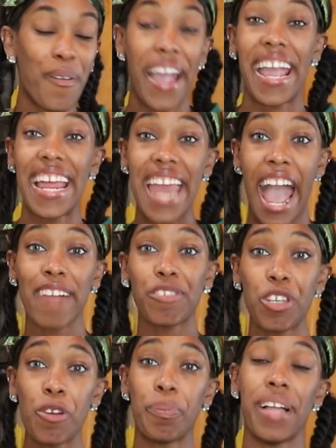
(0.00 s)
right, and
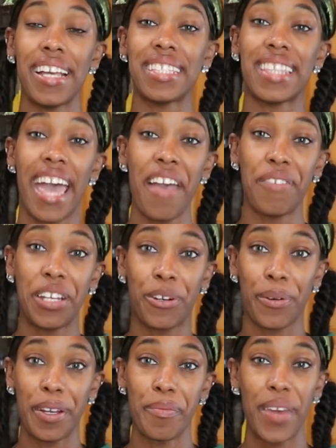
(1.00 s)
after you place the heavy
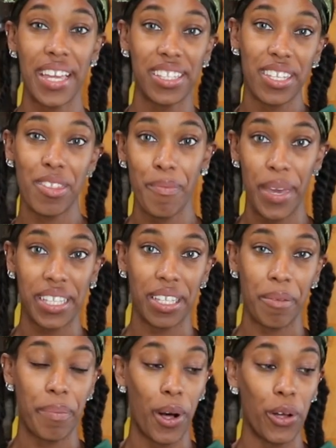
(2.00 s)
cream into the
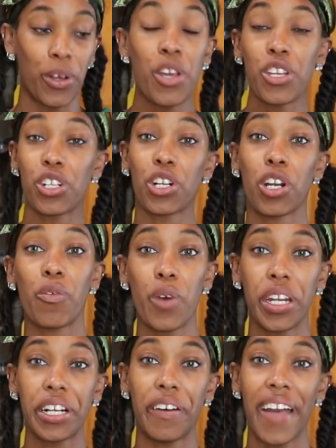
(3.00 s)
mixing bowl, you're gonna
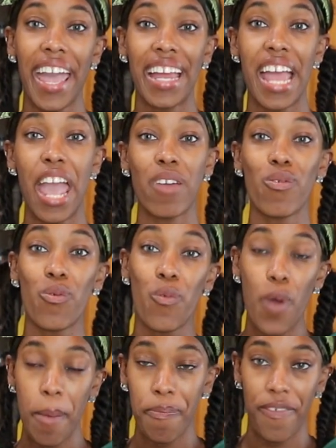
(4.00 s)
wanna go ahead
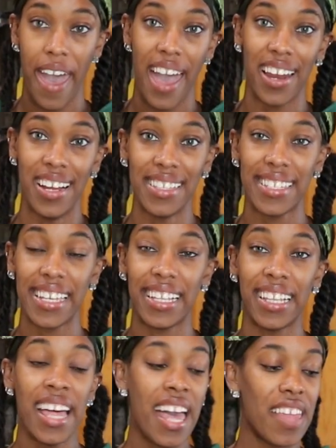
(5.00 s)
and whip that
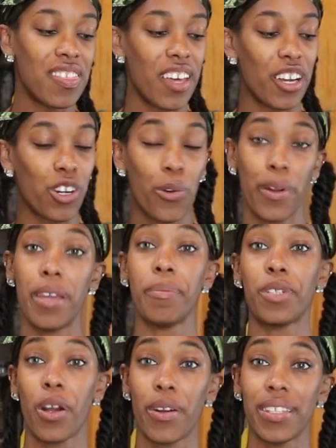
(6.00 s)
until the
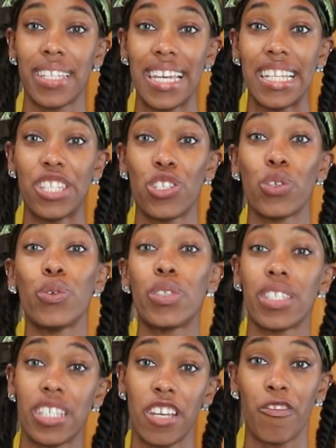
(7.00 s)
cream turns into
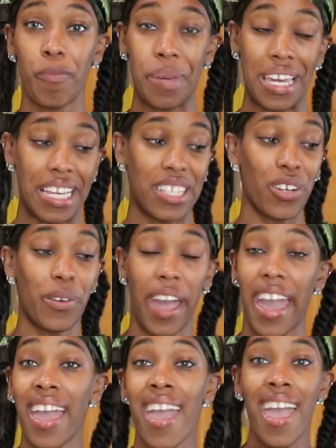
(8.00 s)
stiff peaks,
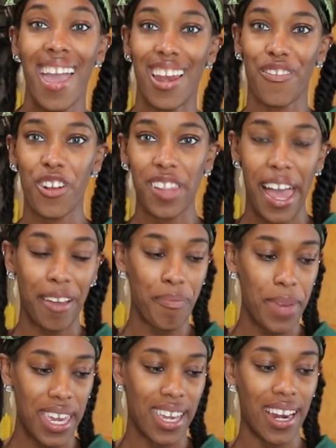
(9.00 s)
okay? And if you're like
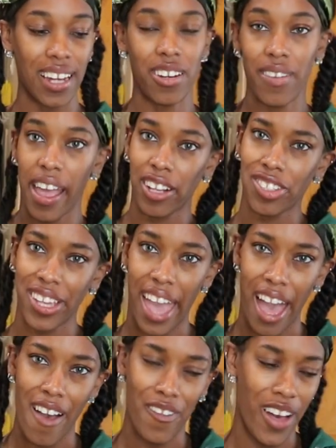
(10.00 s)
me and I don't actually
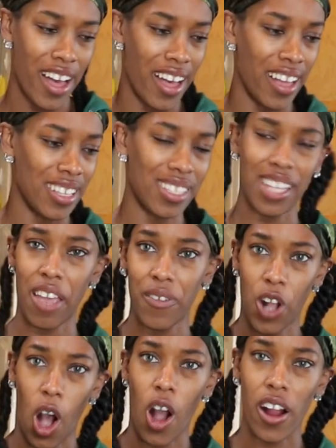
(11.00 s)
have a
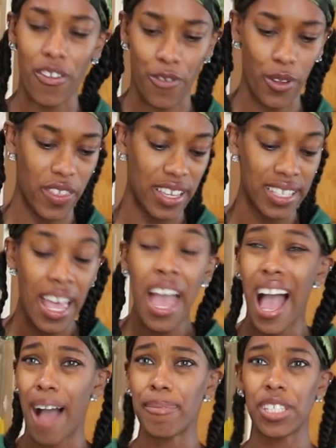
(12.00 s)
safeguard for this,
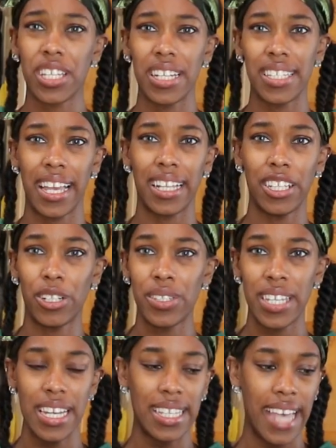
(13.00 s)
I'm just gonna take a little
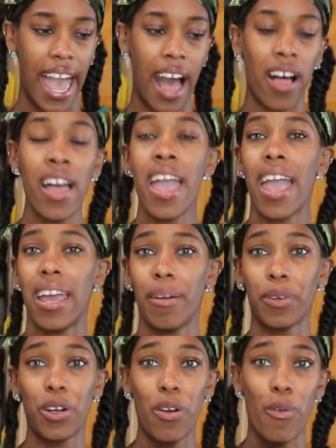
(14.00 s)
tea towel and
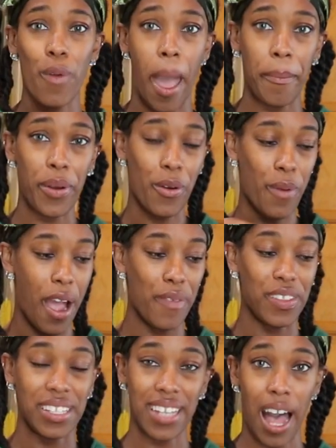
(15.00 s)
I'm gonna wrap it
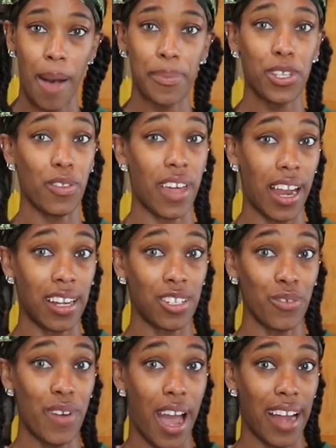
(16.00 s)
around the top so that I
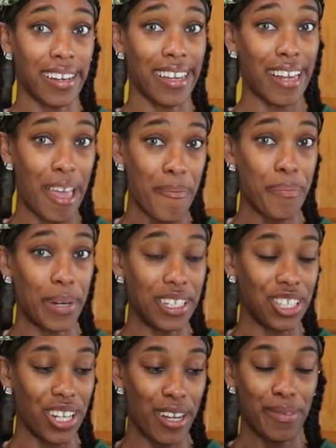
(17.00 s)
do not get a
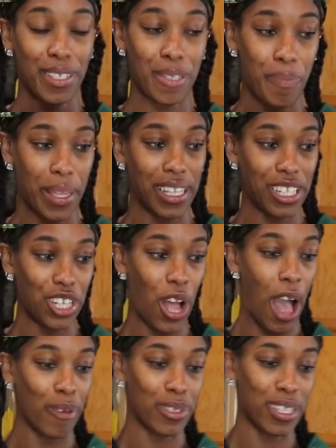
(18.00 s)
bunch of spillage
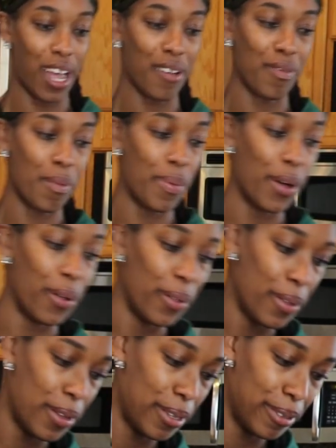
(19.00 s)
outside of the
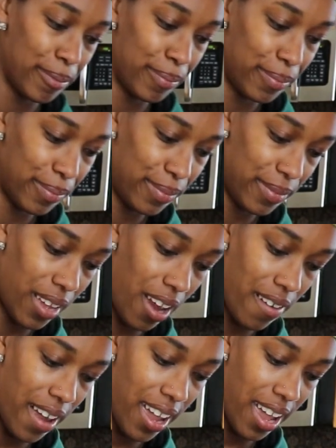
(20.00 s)
bowl.
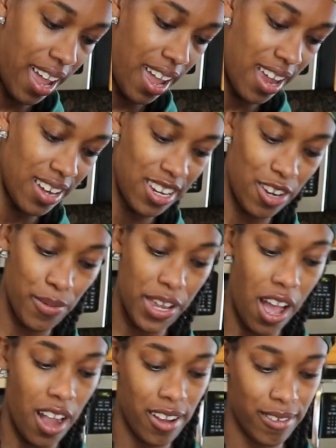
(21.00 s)
All right, and here
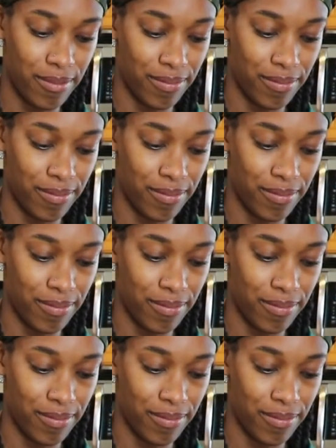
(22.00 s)
we are.